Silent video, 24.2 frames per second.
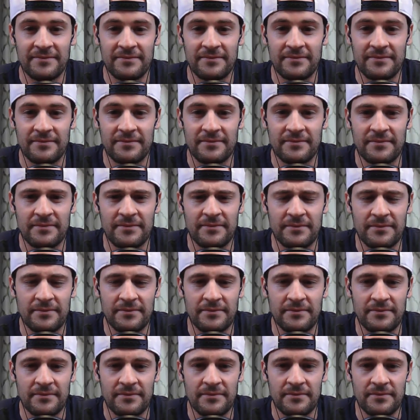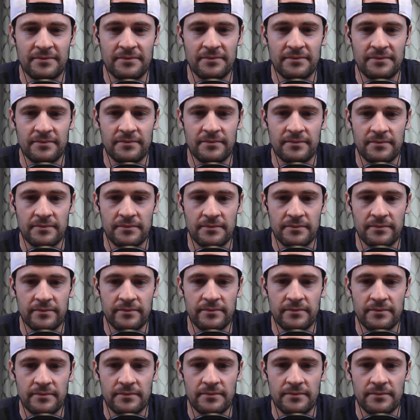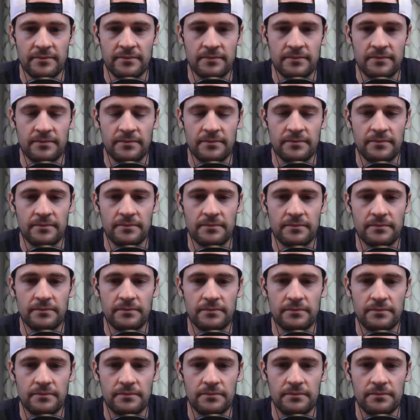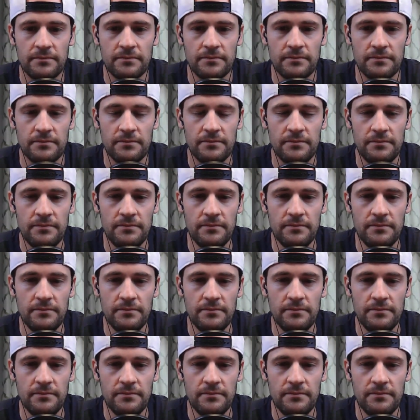(not speaking)